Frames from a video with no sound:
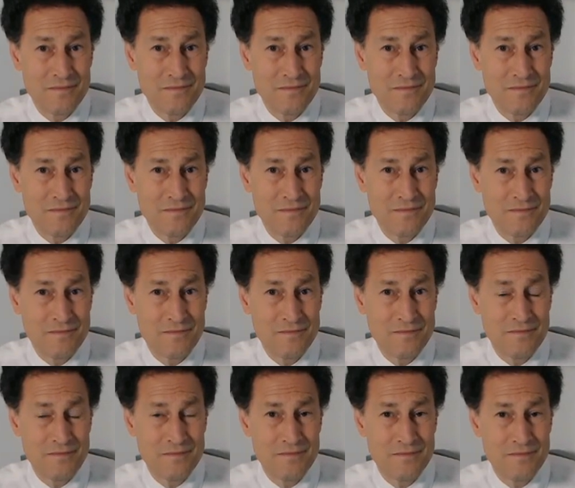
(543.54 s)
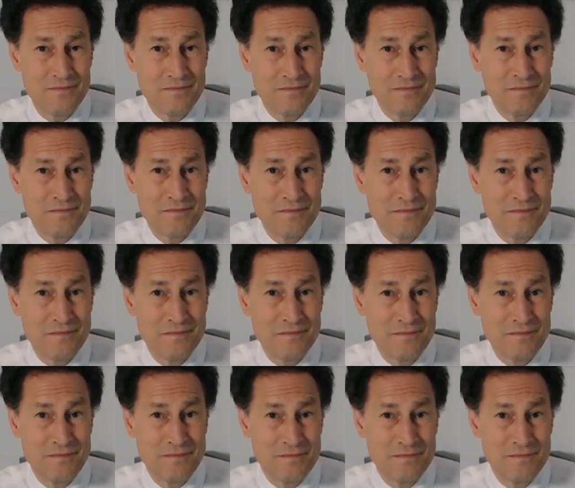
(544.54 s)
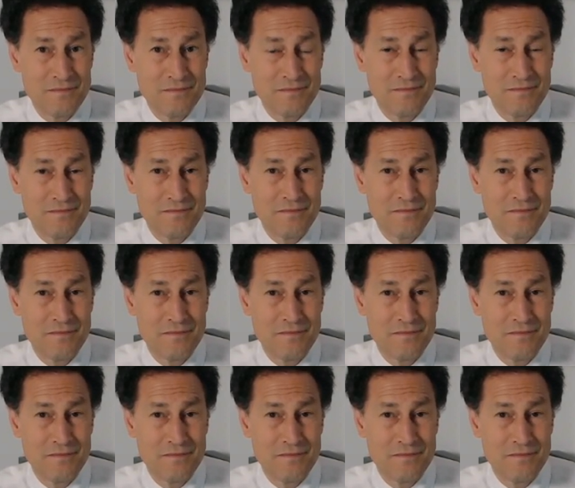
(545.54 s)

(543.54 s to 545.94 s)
[no speech]